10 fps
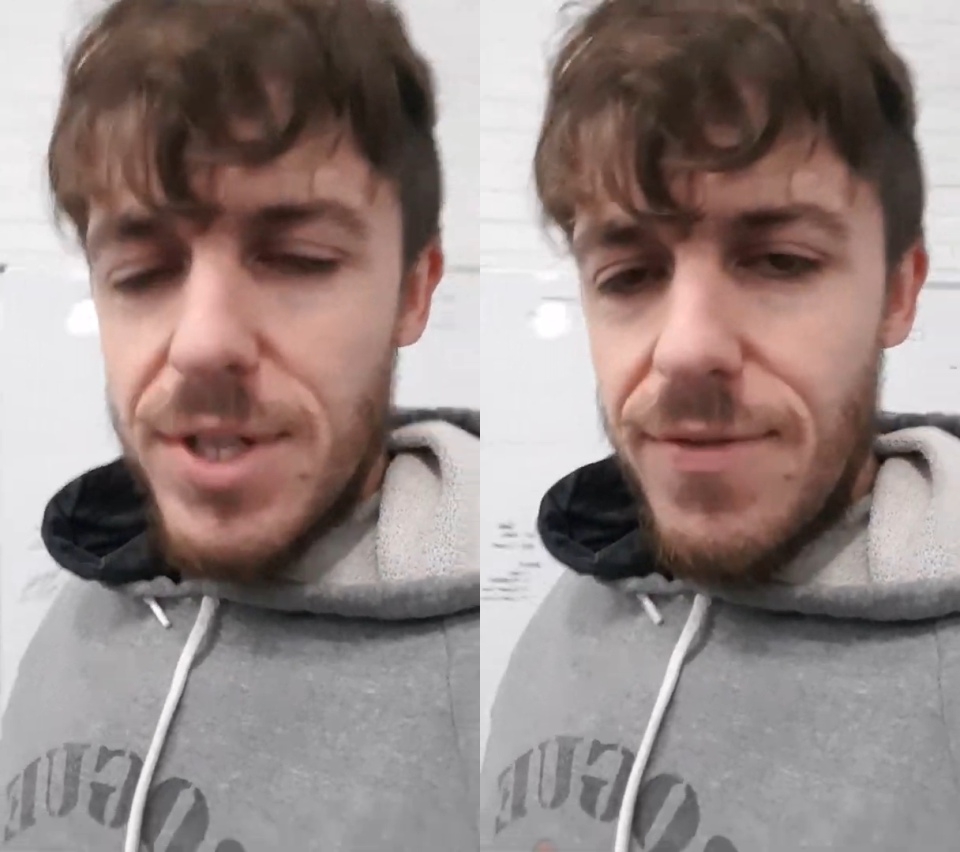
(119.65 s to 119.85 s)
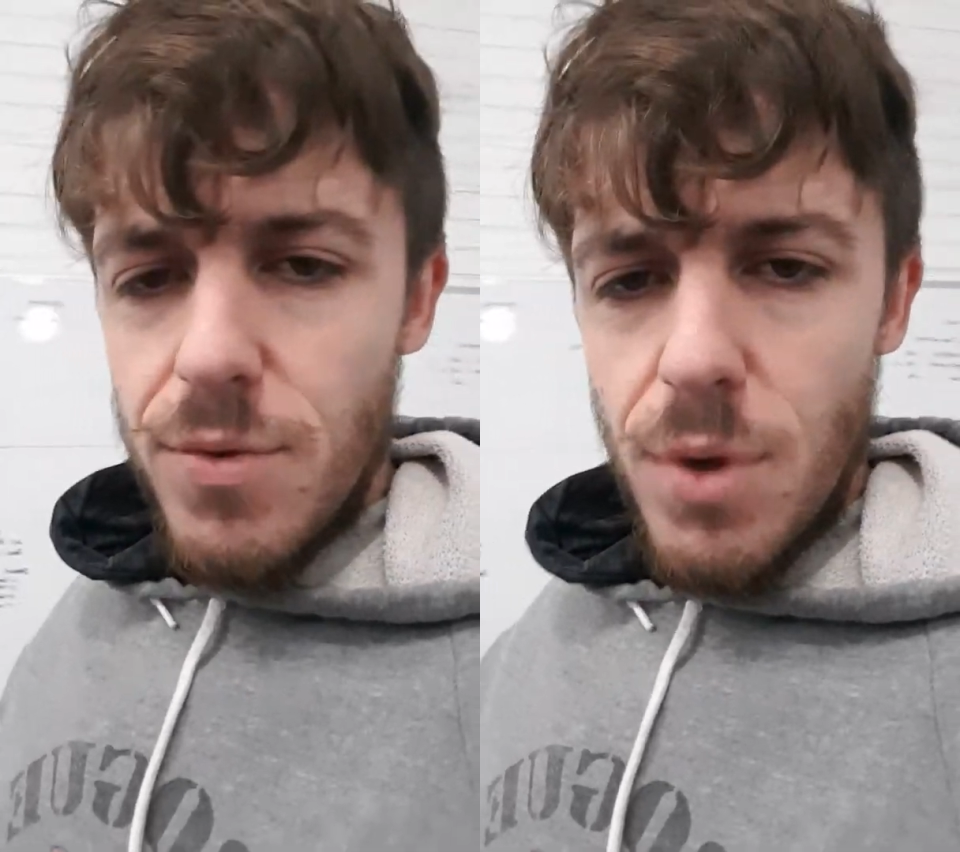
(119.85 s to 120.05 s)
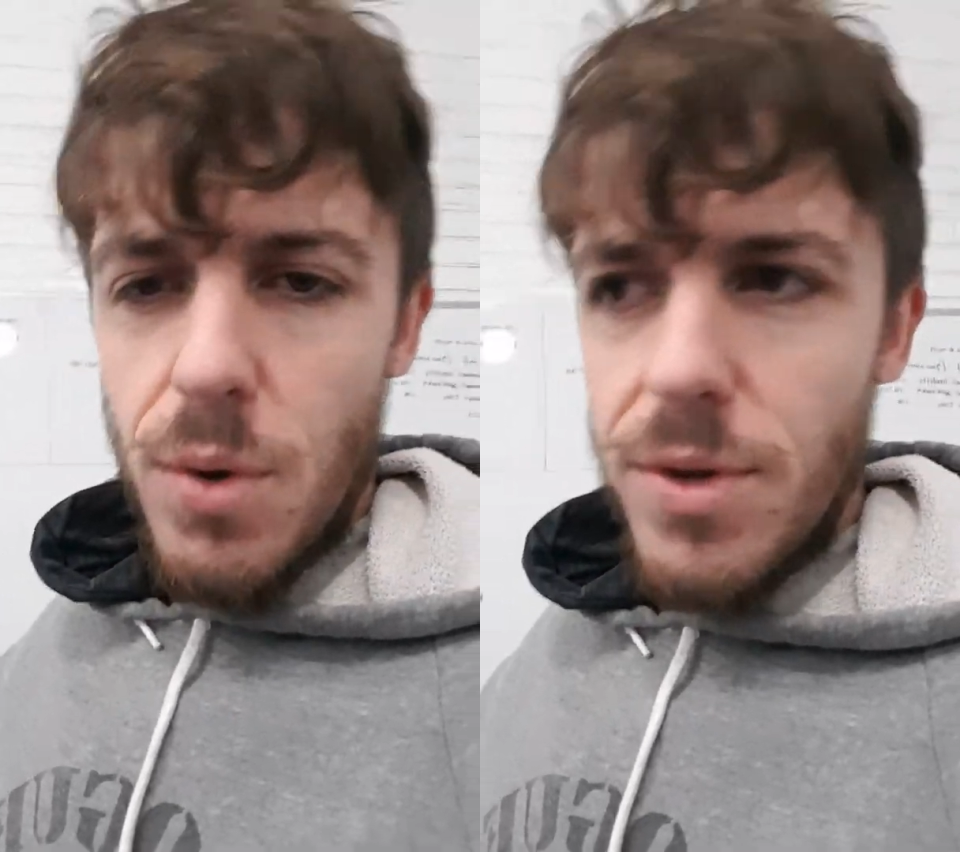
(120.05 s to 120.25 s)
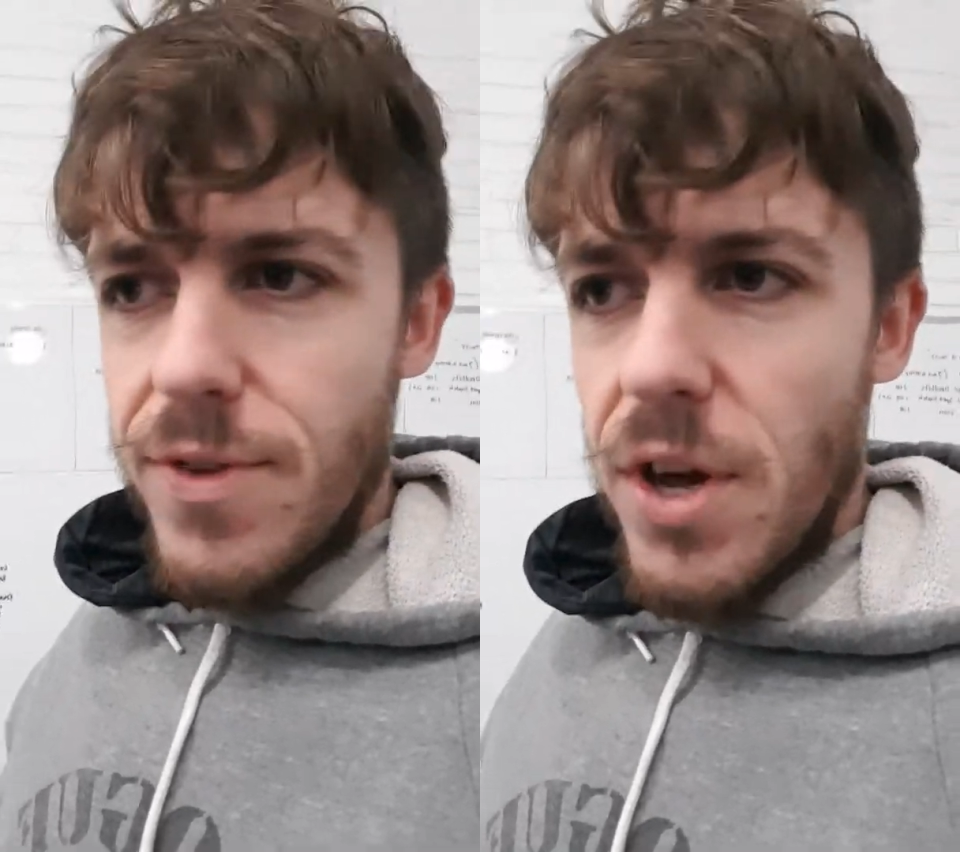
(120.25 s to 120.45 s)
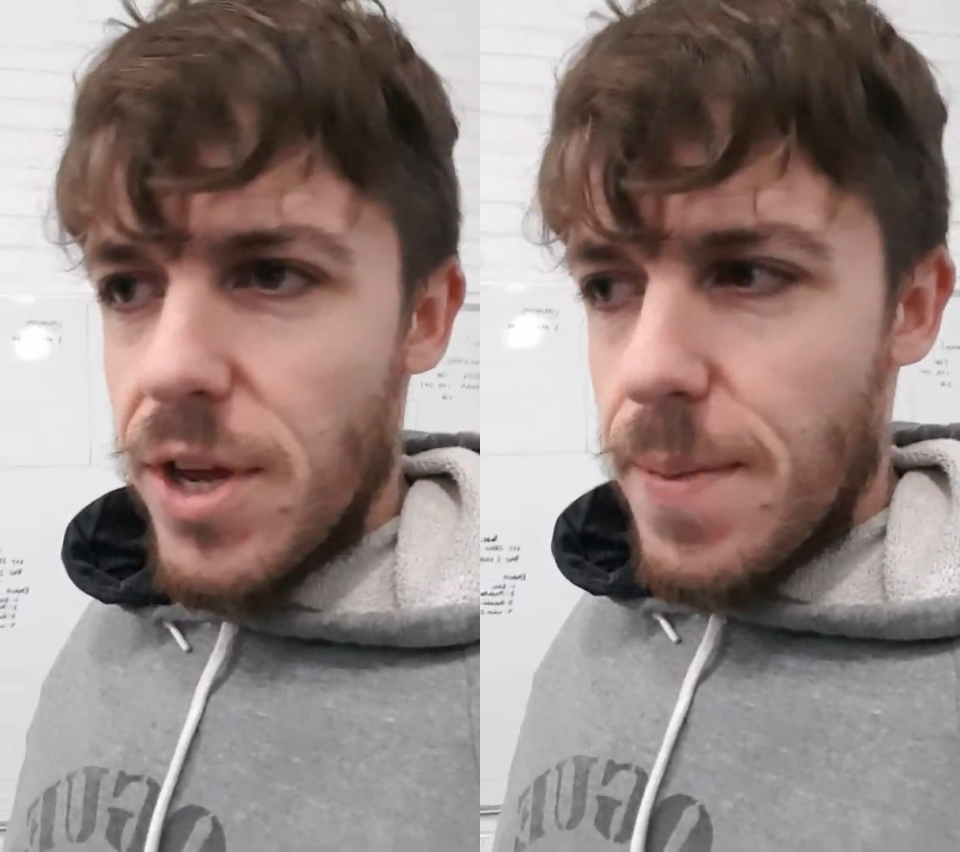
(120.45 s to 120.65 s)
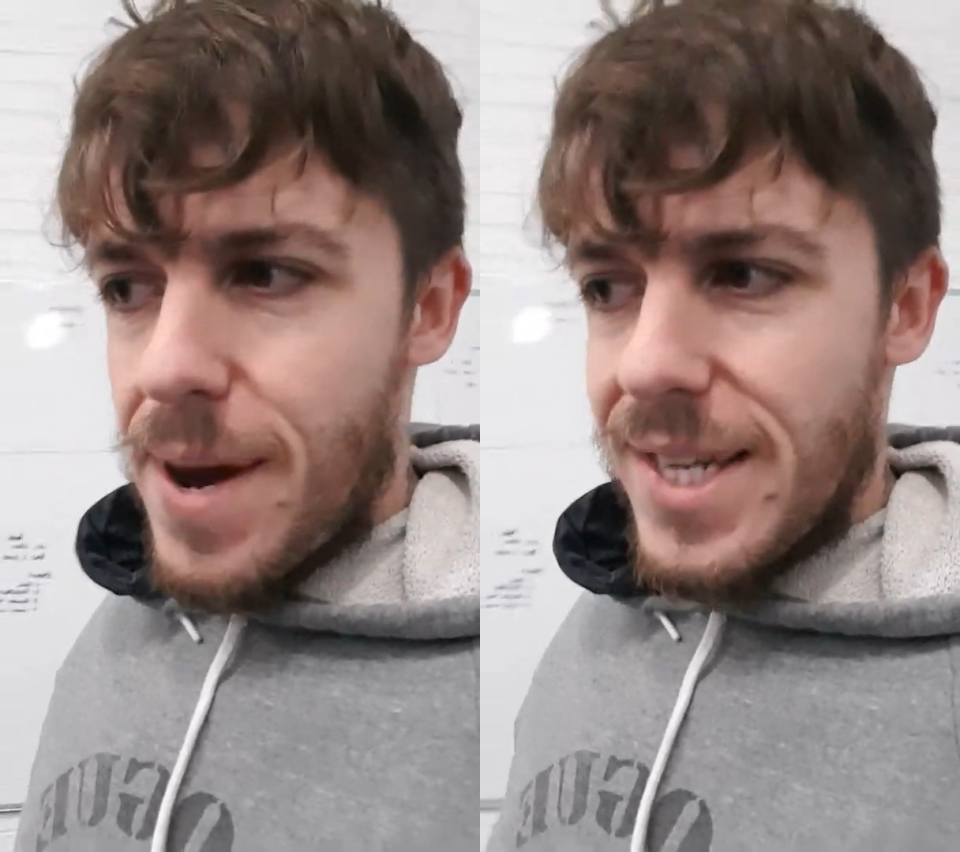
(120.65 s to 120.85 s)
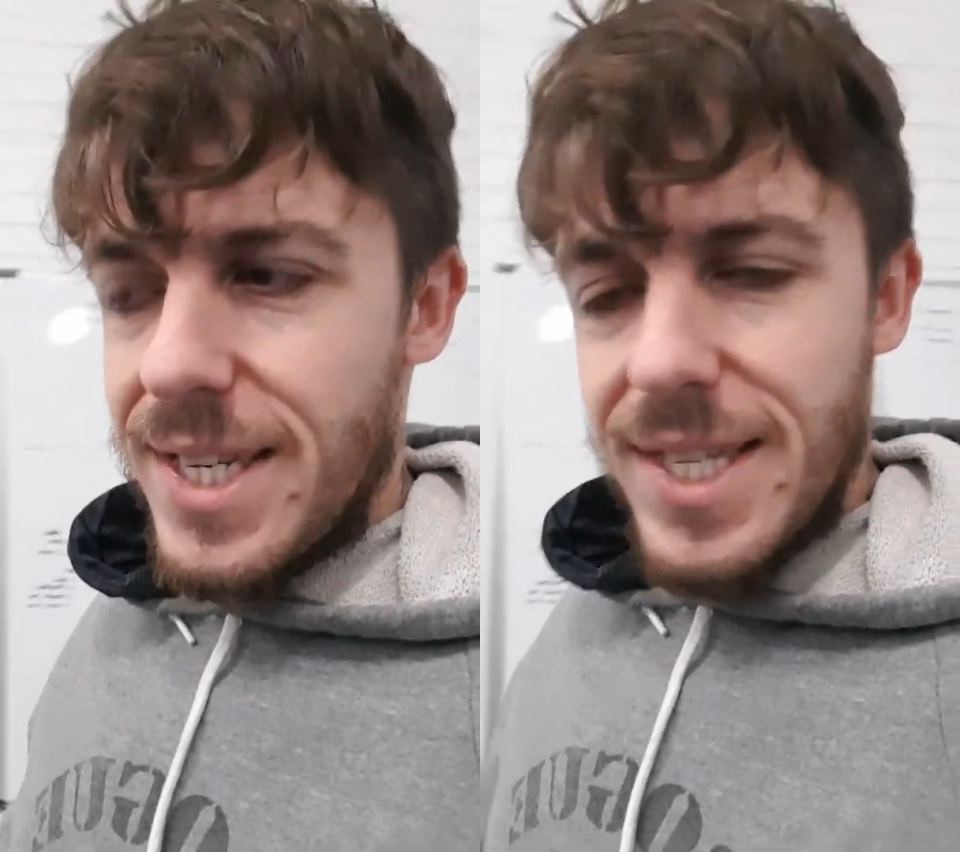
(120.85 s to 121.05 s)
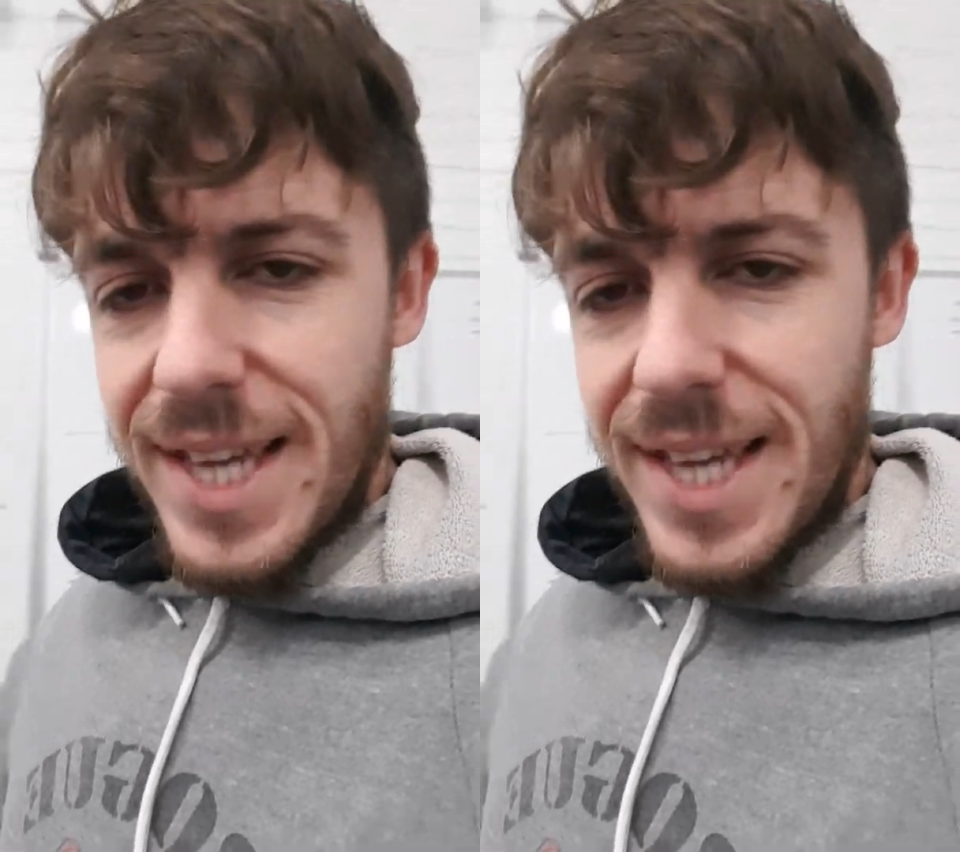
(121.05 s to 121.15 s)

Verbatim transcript: If you know you've got the capacity to